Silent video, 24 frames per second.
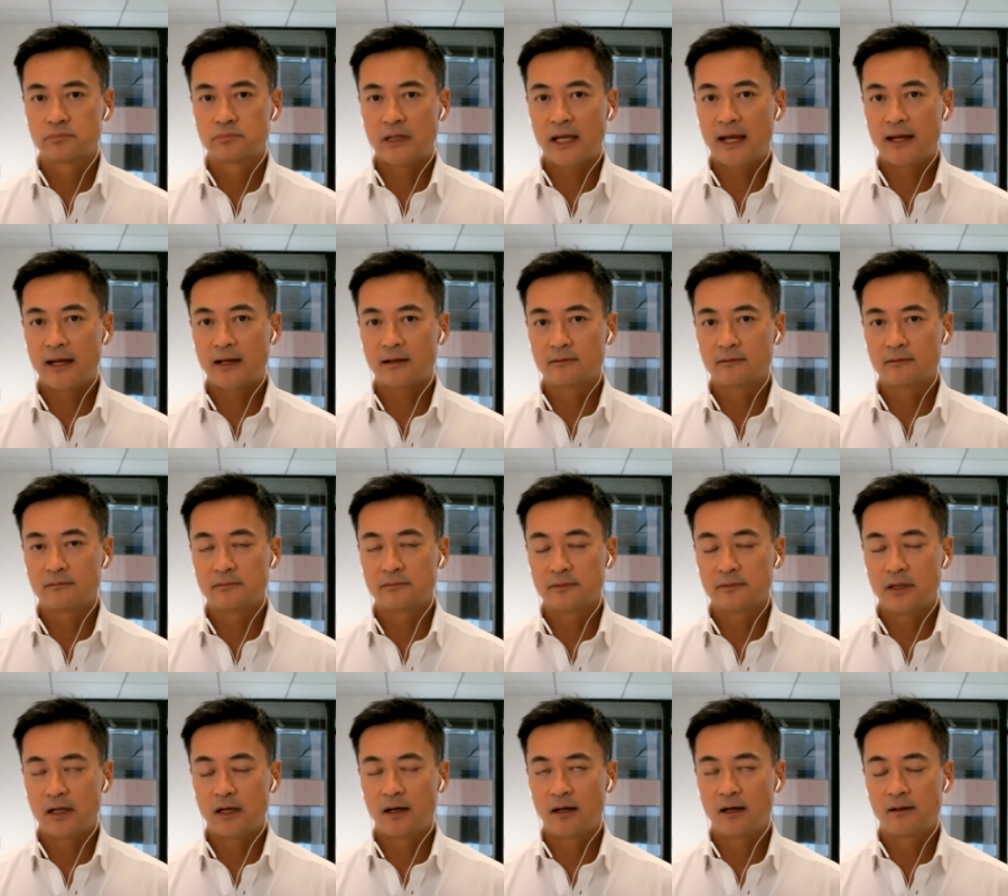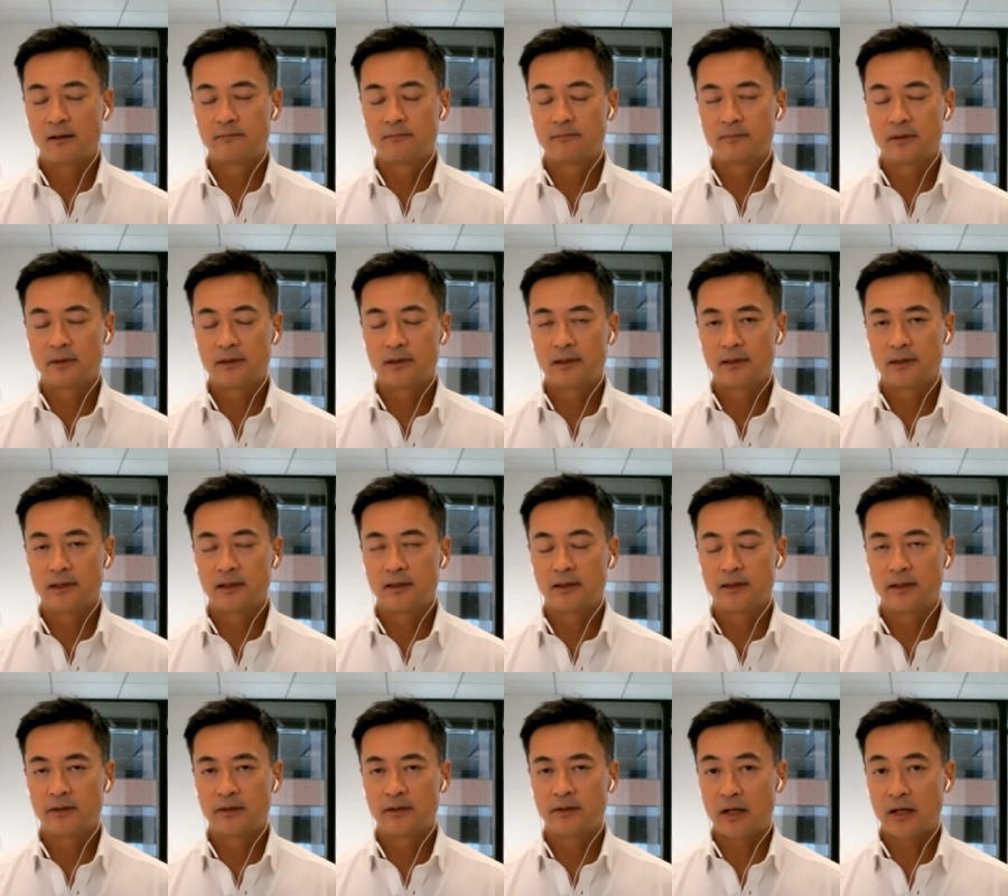take um,
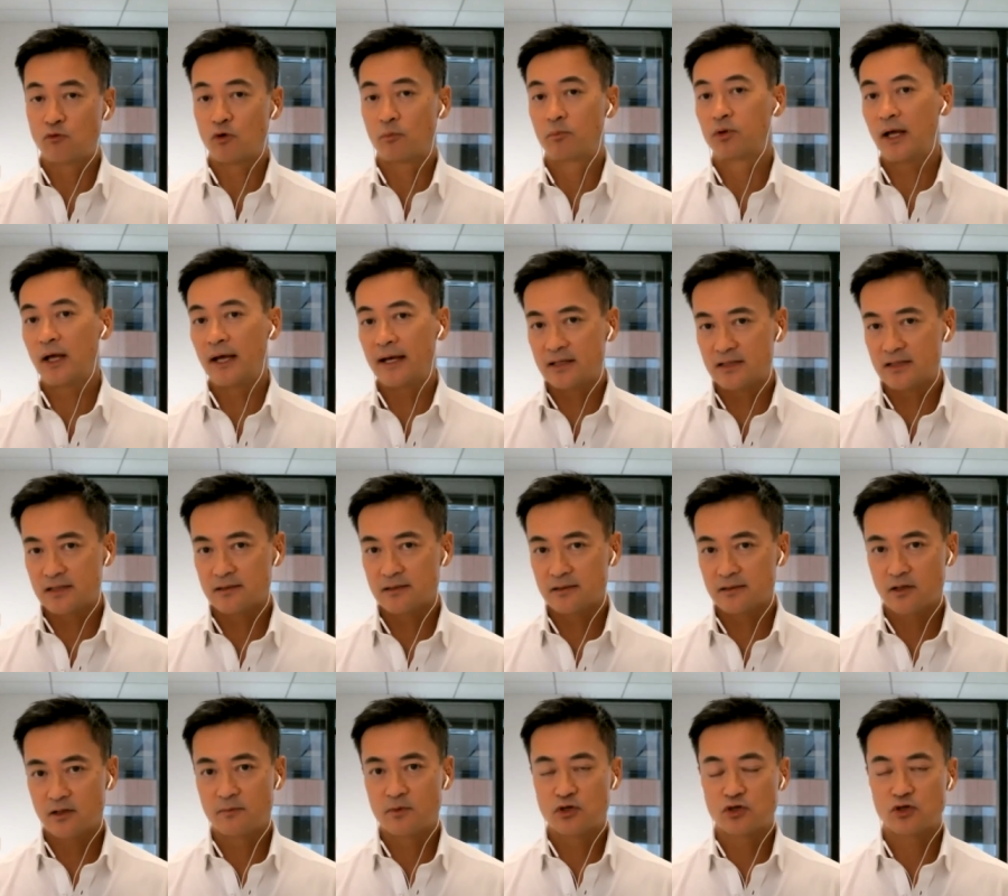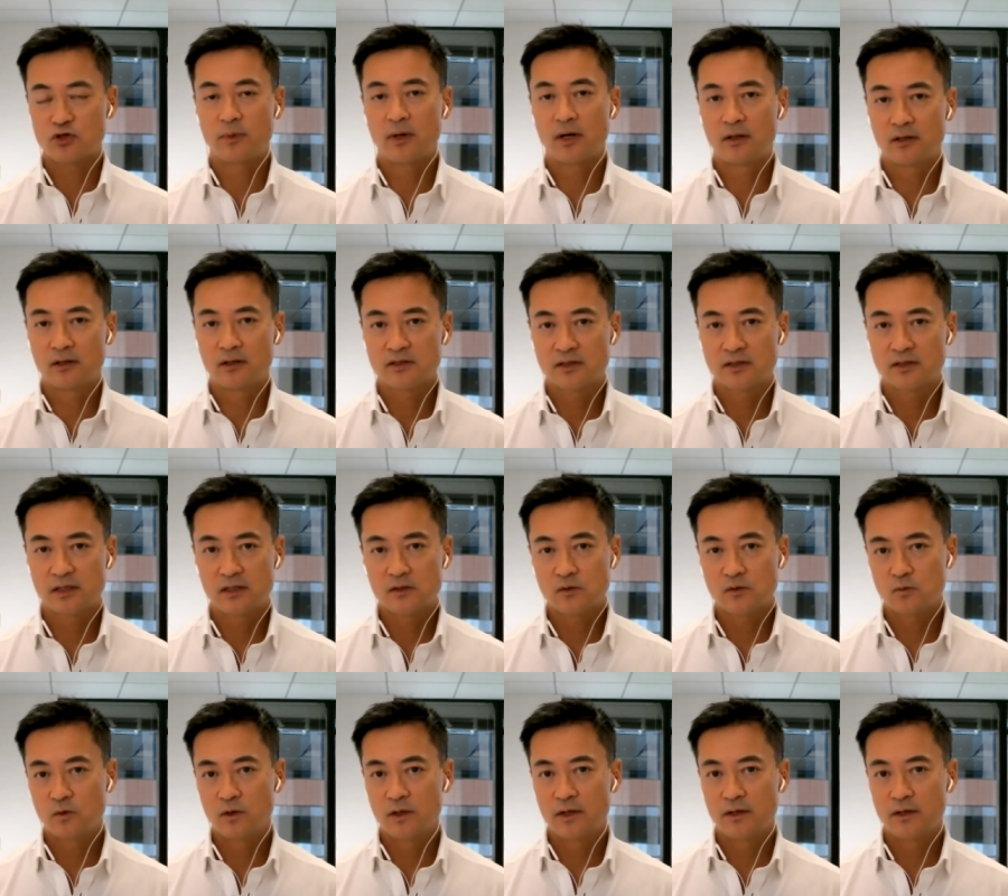and replace commercial
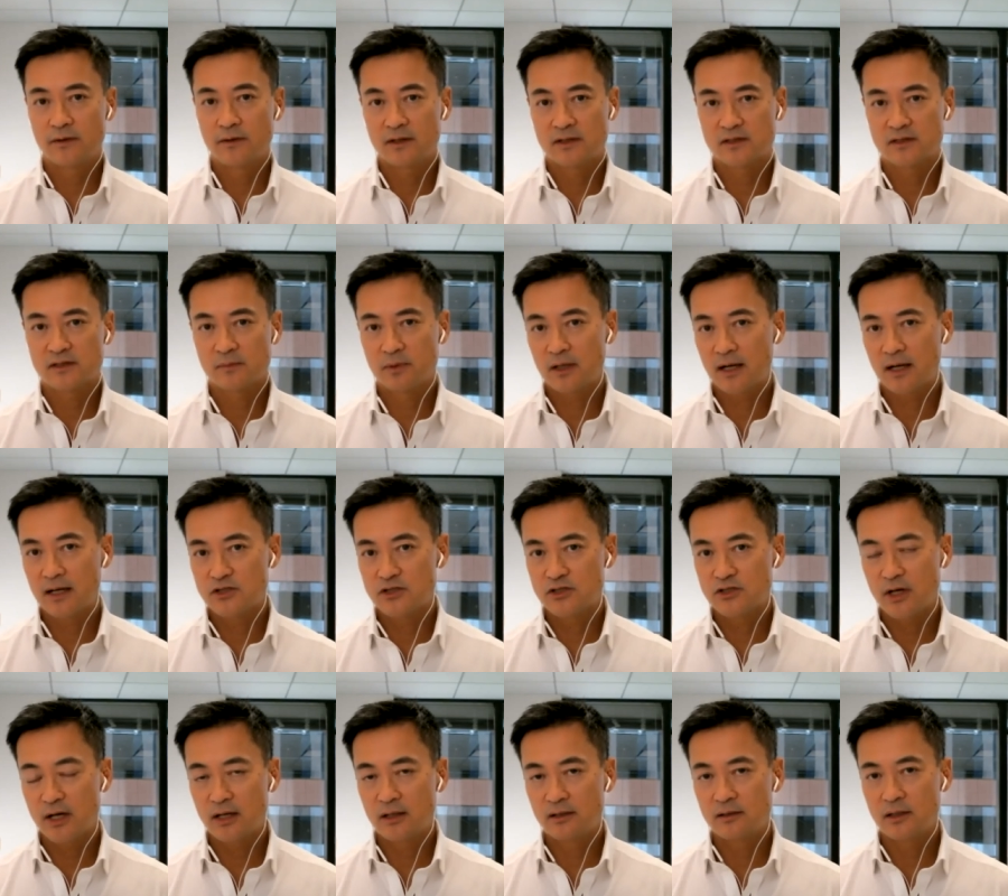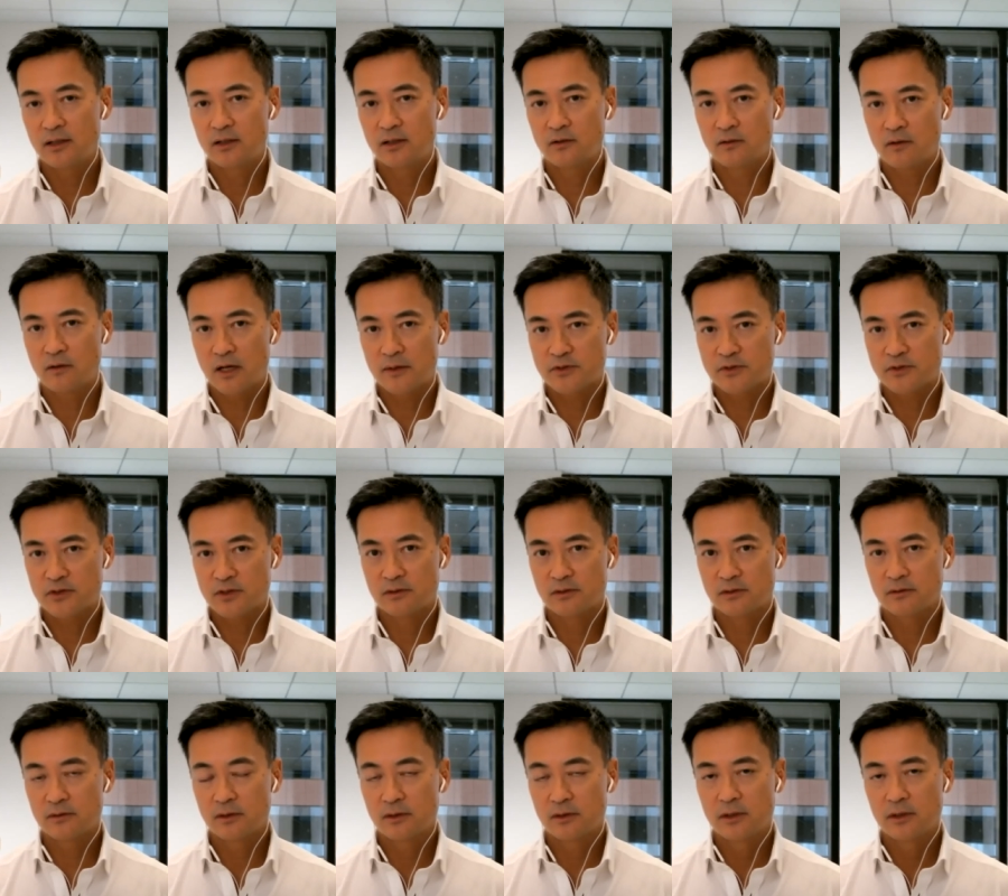policies with a supply chain
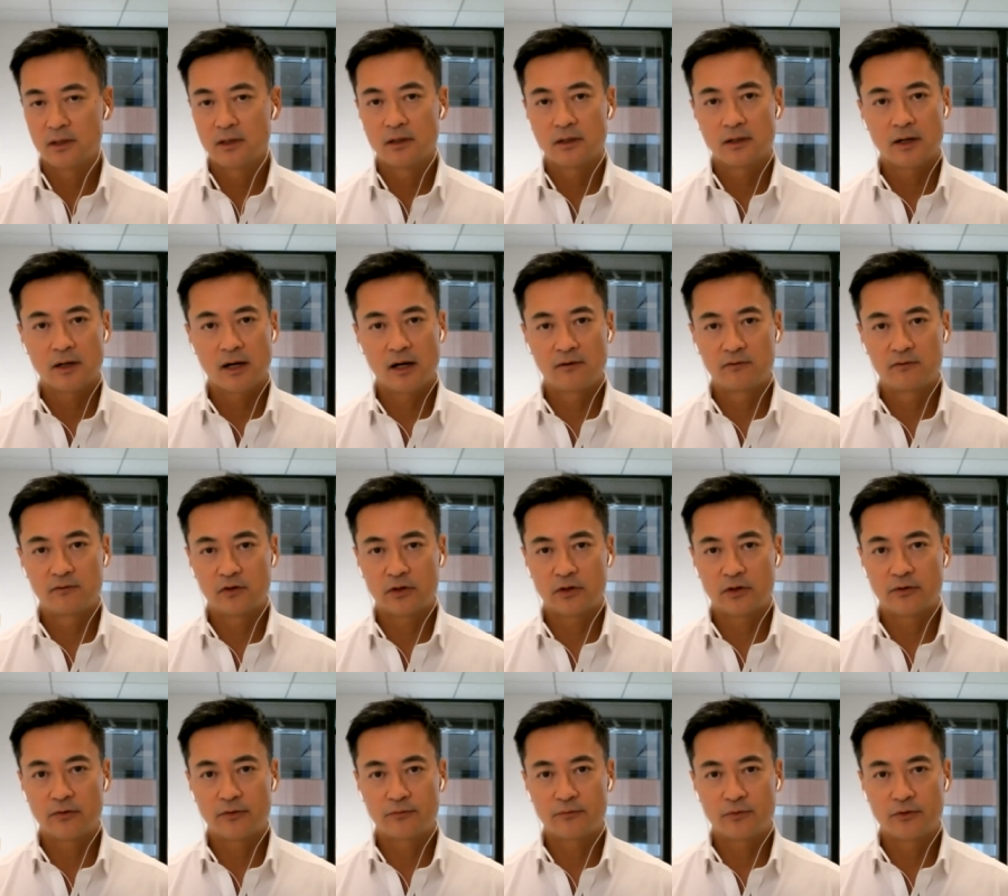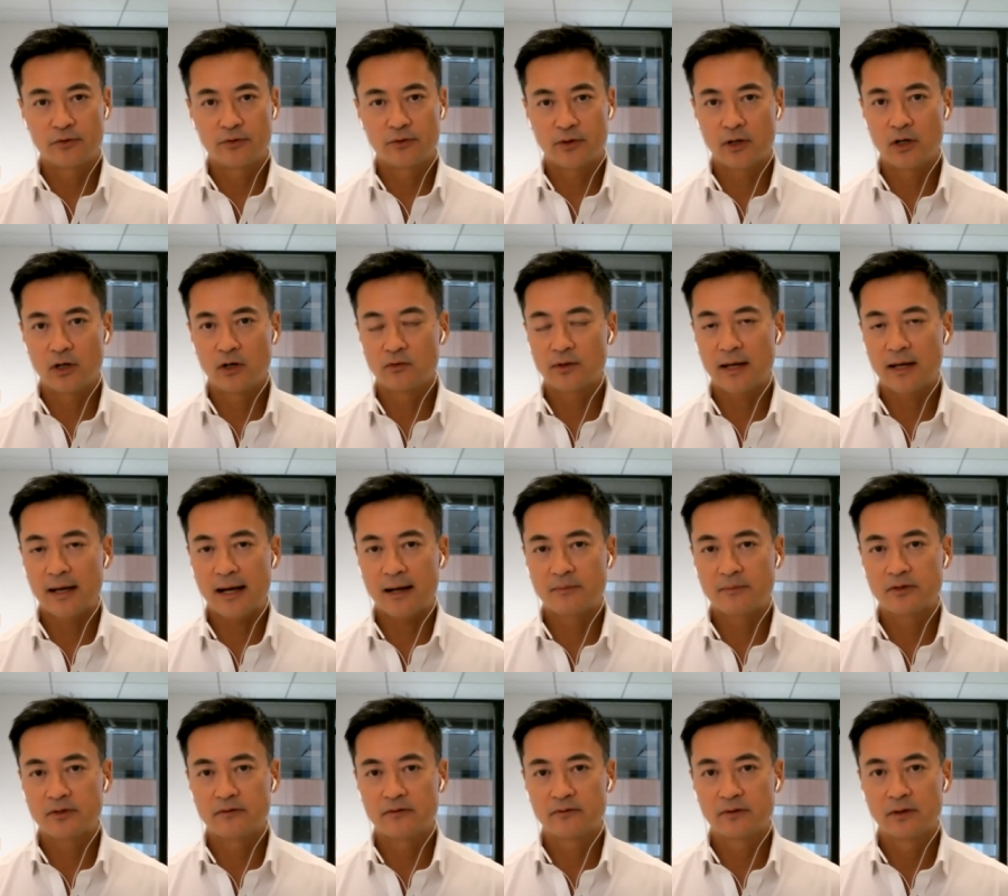interruption cover through their own
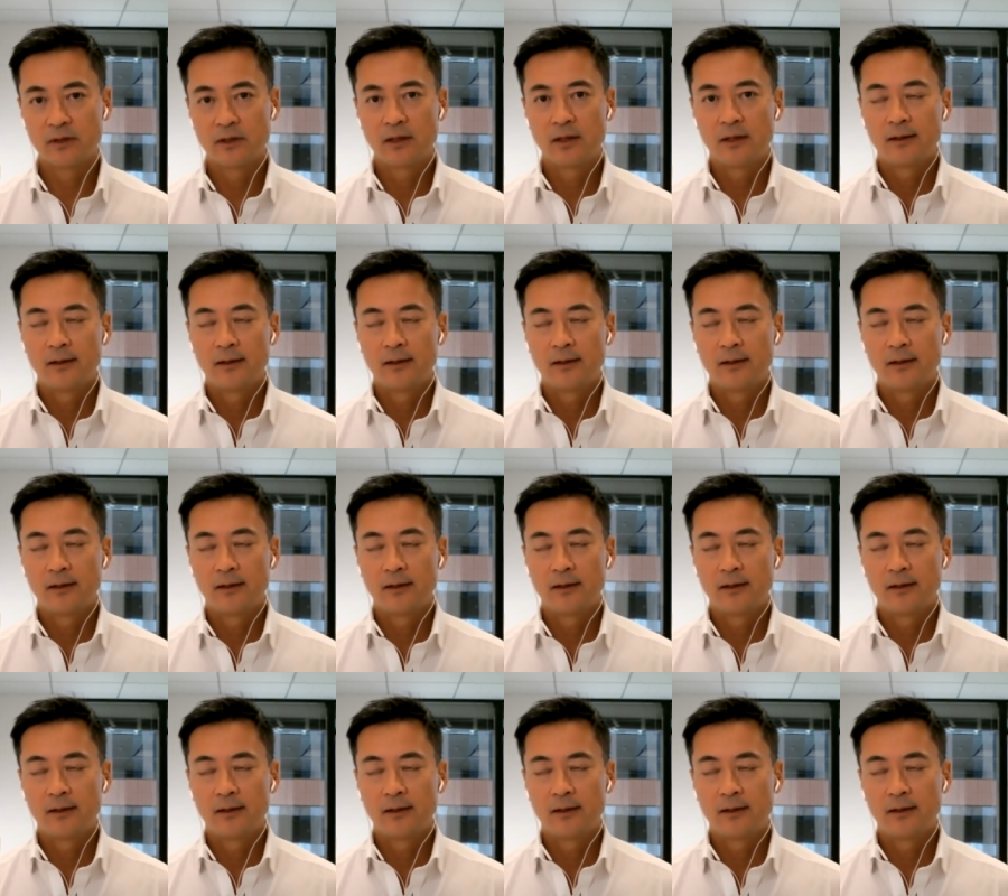captive.